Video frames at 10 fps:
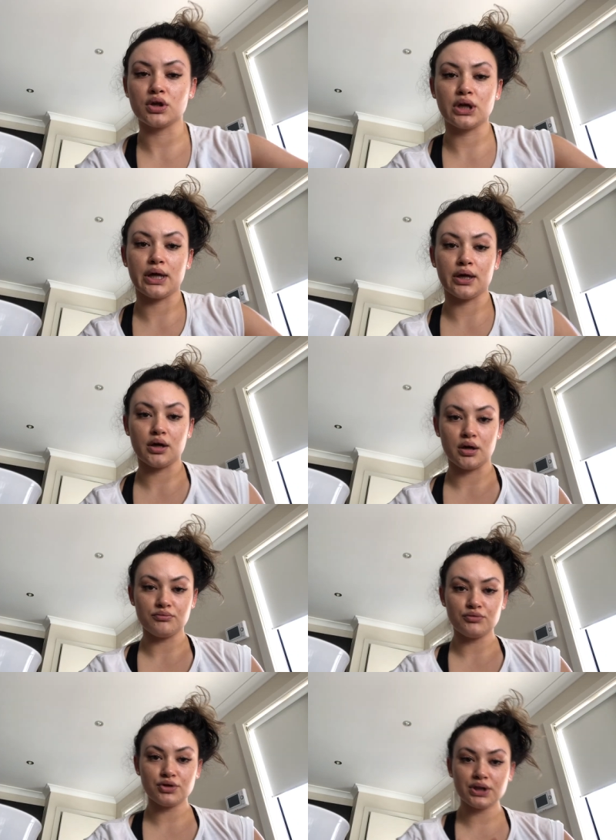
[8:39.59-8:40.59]
Okay,
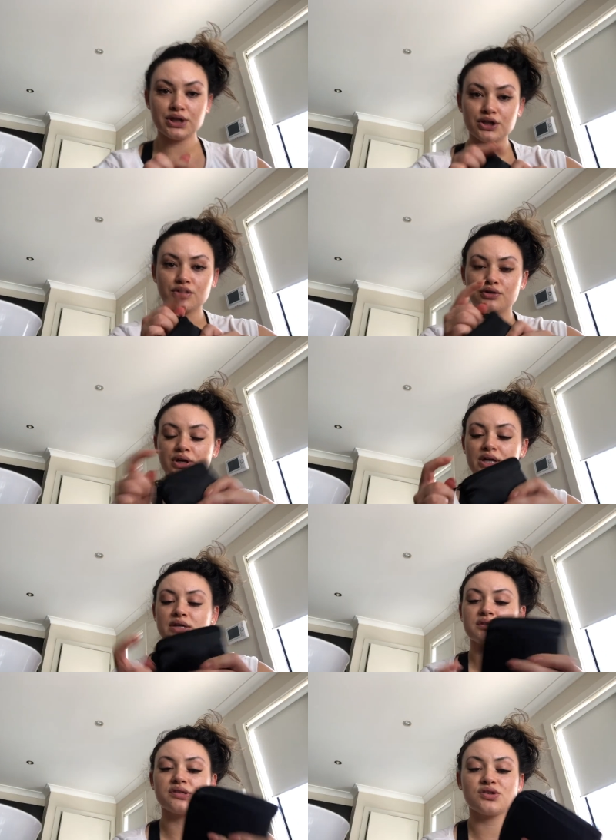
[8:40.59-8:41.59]
I'm really curious,
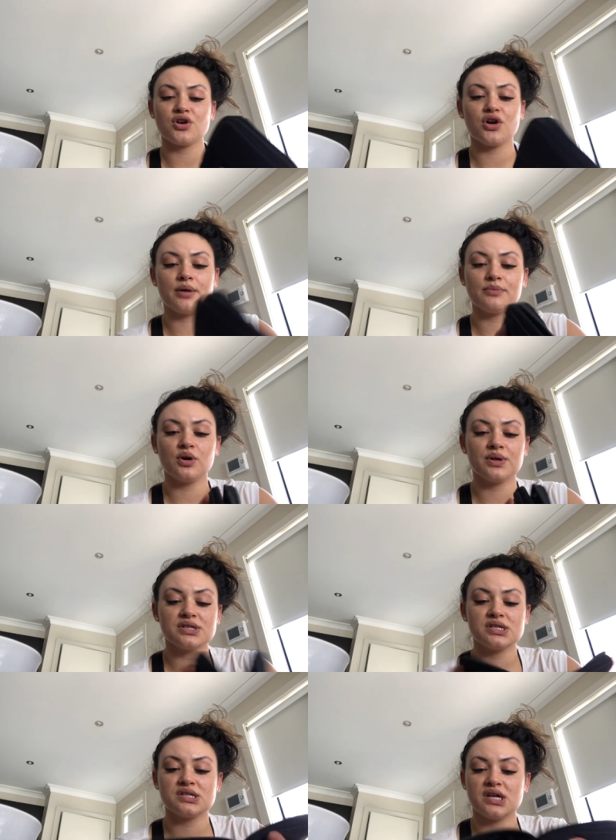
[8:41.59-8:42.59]
so I'm
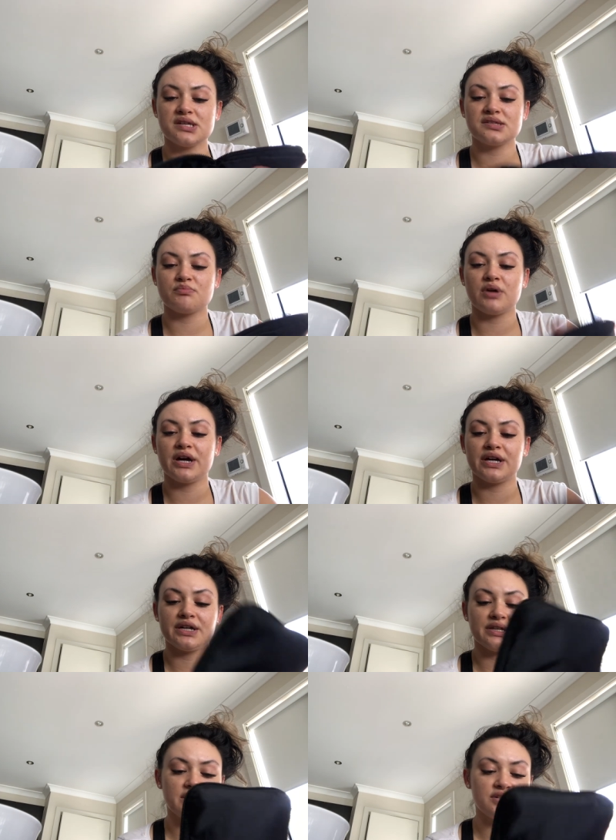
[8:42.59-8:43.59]
going to test my
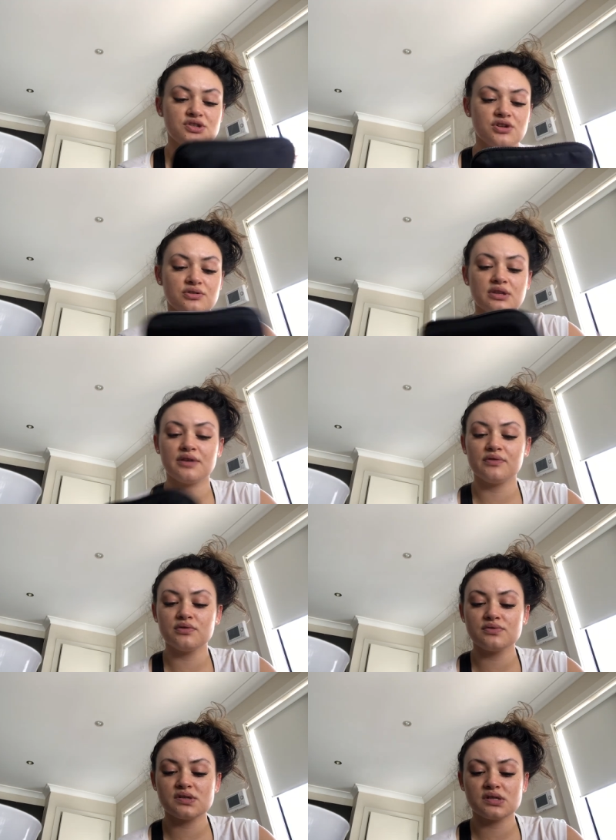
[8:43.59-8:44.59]
ketone
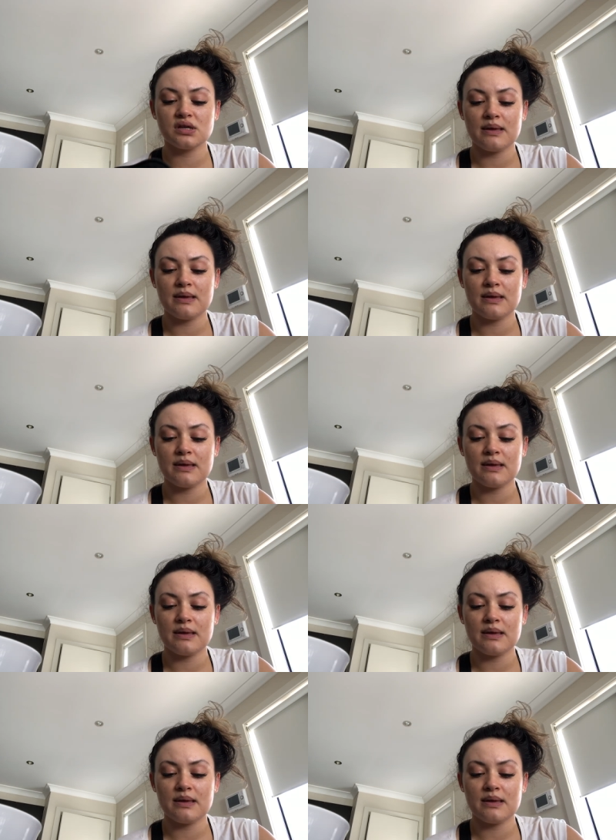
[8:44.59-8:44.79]
levels